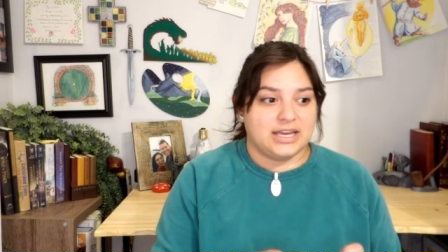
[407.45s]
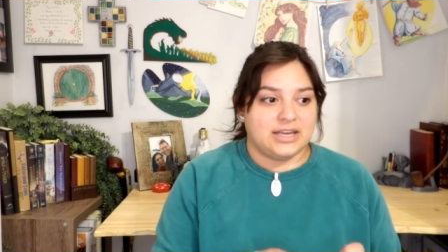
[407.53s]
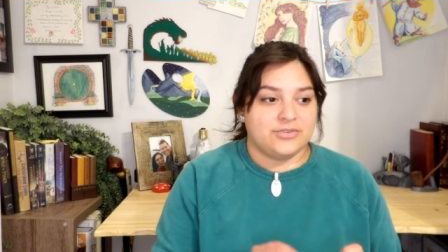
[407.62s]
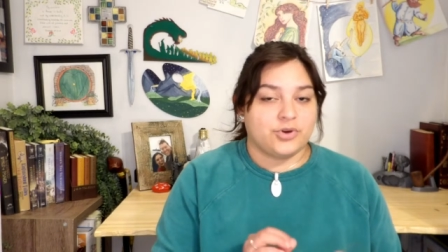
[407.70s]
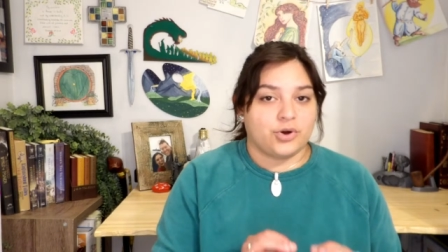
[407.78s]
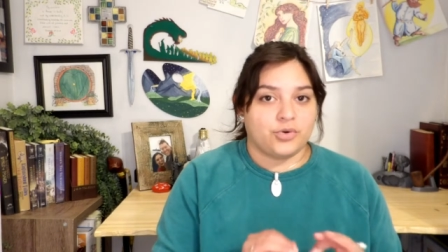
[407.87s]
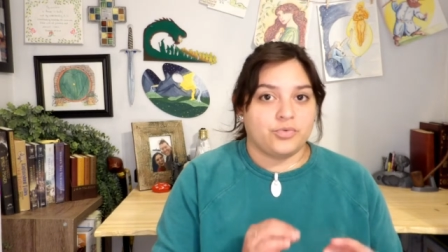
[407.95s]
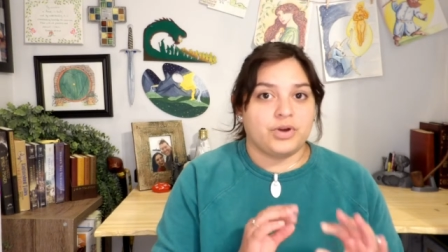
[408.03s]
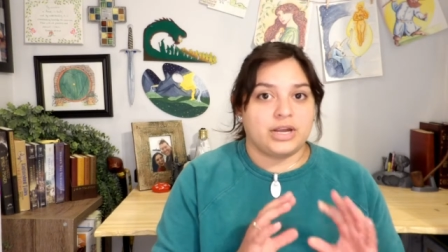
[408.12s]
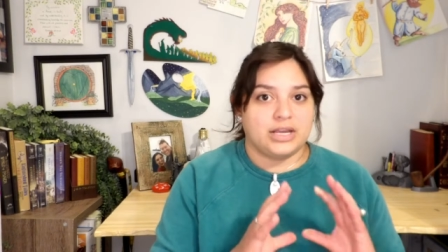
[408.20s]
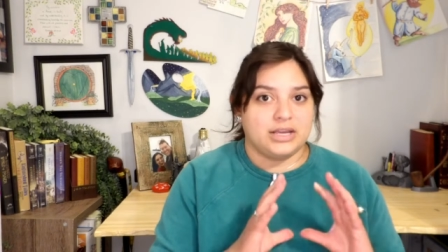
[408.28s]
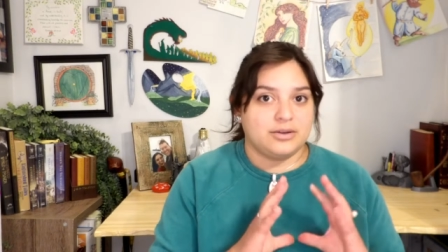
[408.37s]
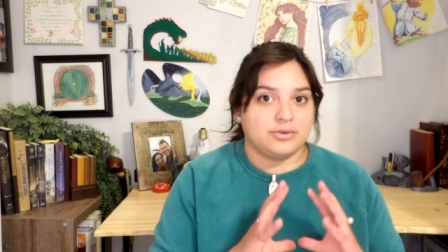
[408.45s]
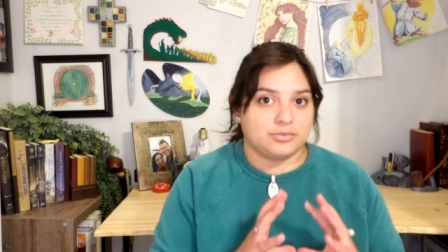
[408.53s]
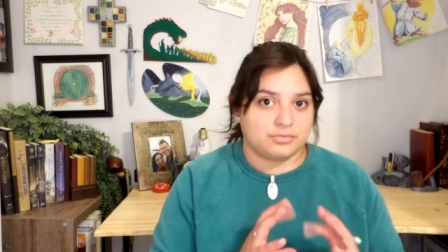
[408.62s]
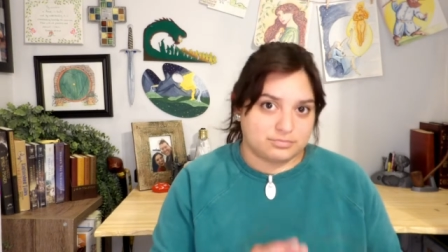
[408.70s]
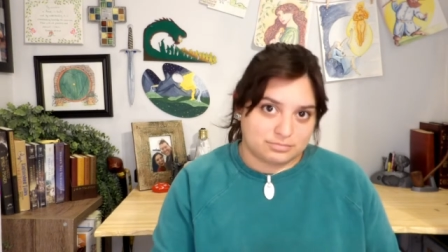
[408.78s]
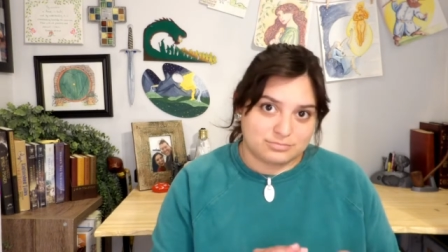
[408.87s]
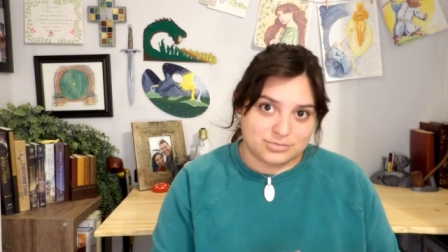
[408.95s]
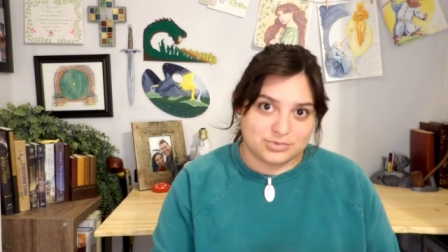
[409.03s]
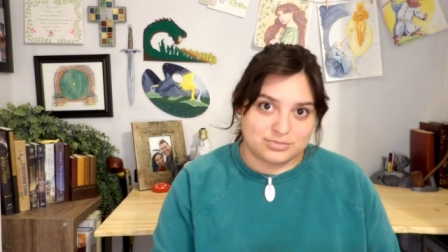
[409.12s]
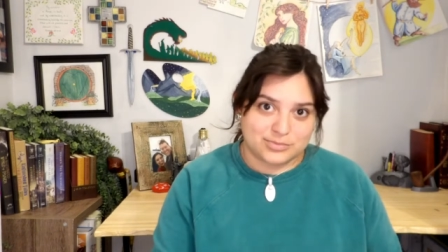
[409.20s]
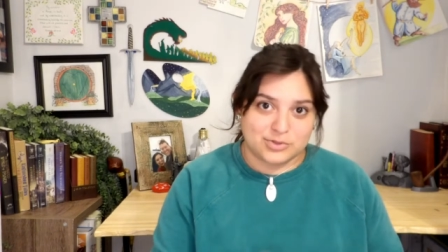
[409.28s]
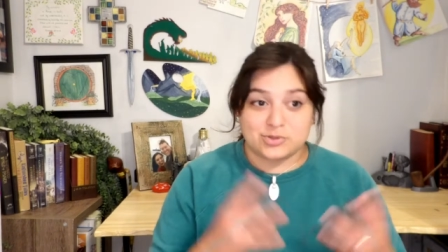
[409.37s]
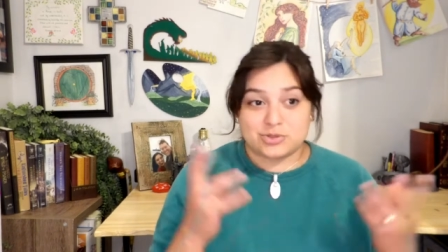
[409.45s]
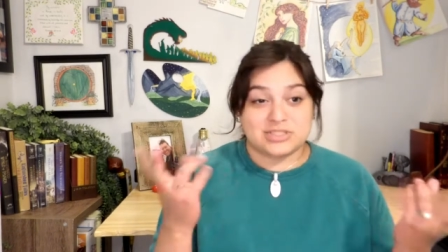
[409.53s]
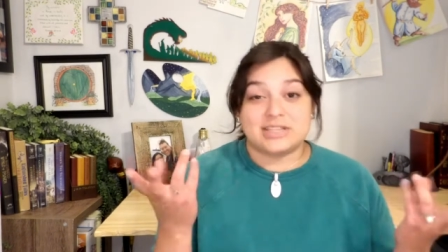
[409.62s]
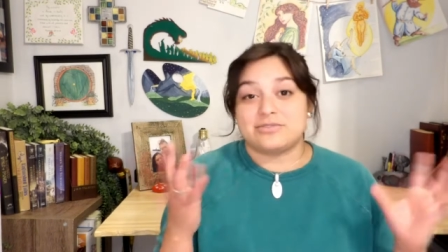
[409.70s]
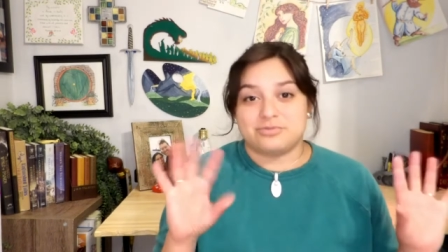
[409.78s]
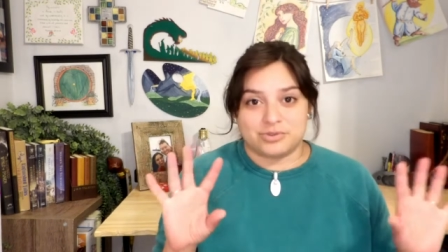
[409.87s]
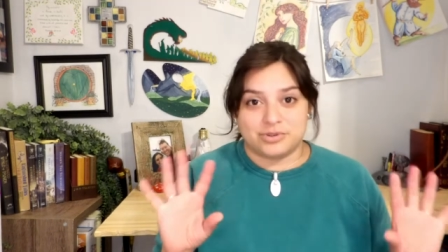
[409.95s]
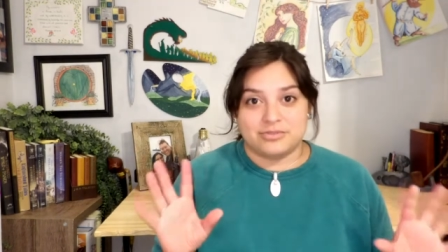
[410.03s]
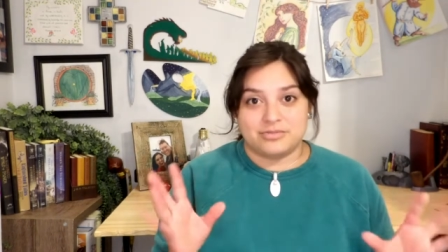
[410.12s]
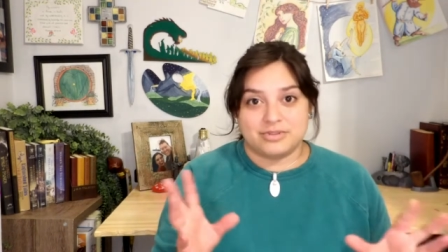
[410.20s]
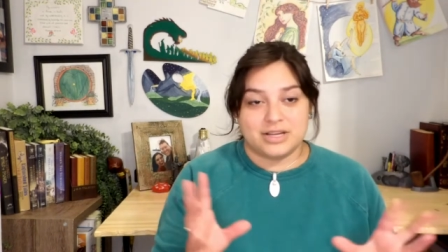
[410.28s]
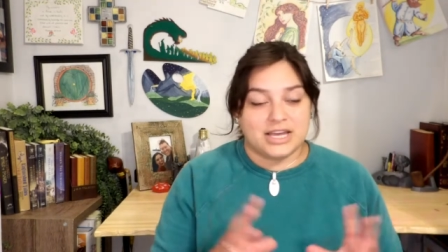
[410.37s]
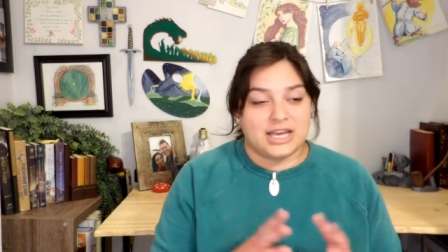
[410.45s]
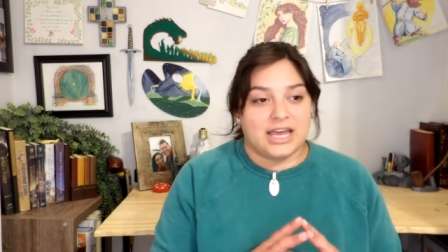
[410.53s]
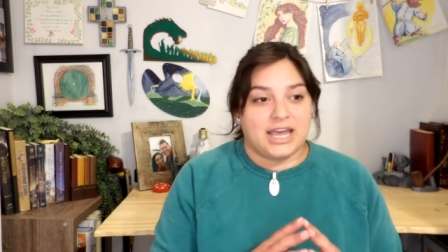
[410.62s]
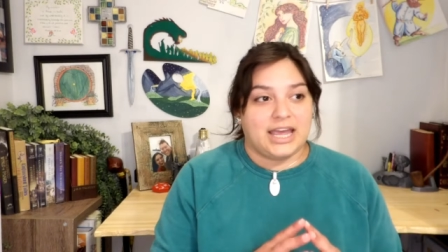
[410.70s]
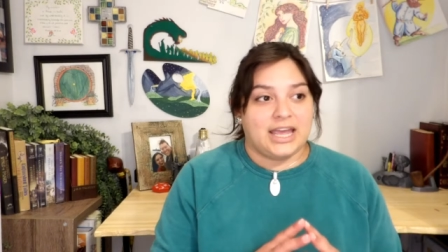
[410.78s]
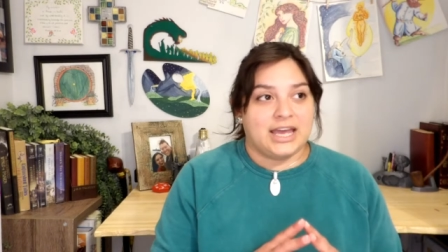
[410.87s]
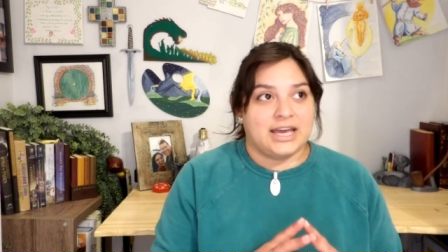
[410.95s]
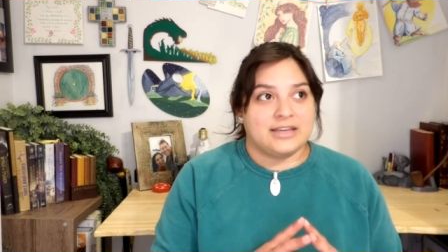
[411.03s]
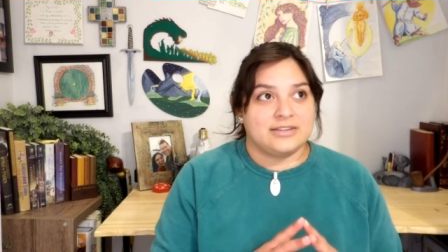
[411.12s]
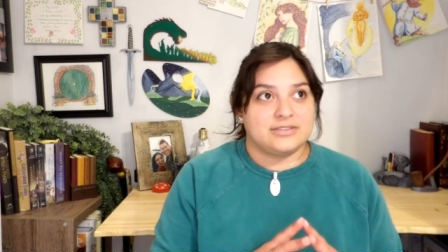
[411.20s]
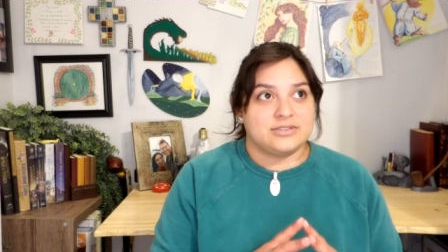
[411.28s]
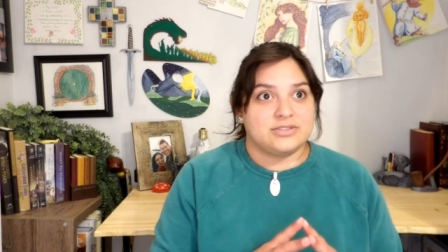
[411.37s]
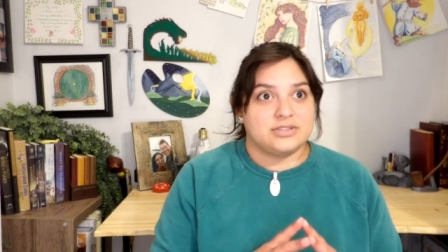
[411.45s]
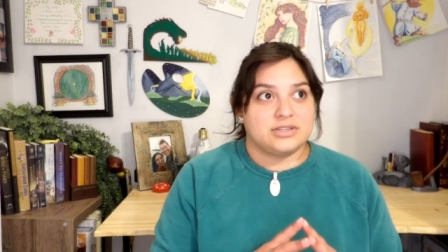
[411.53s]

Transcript: is already sinful. And